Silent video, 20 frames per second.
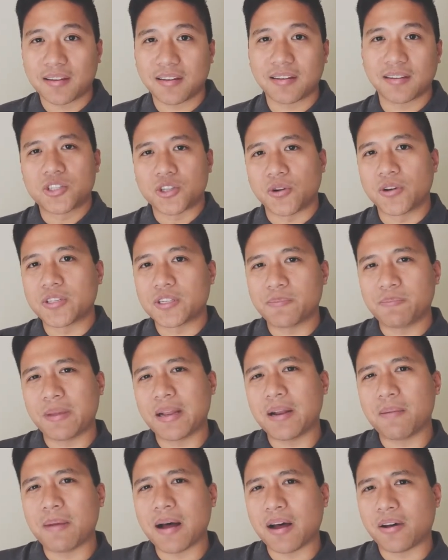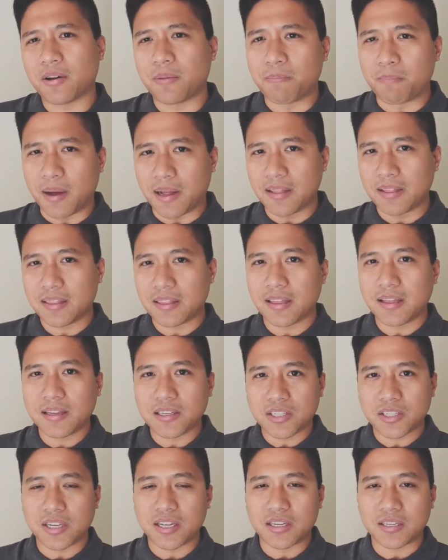So it's been about a month
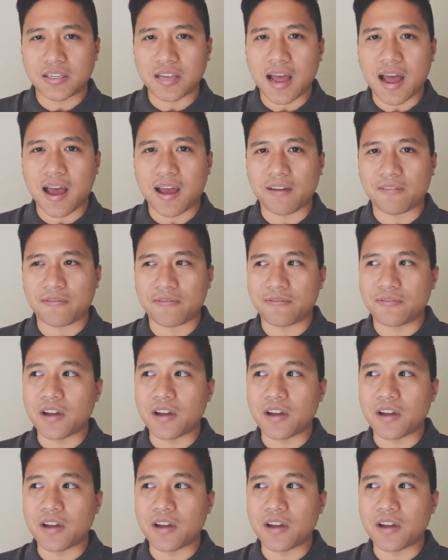since I've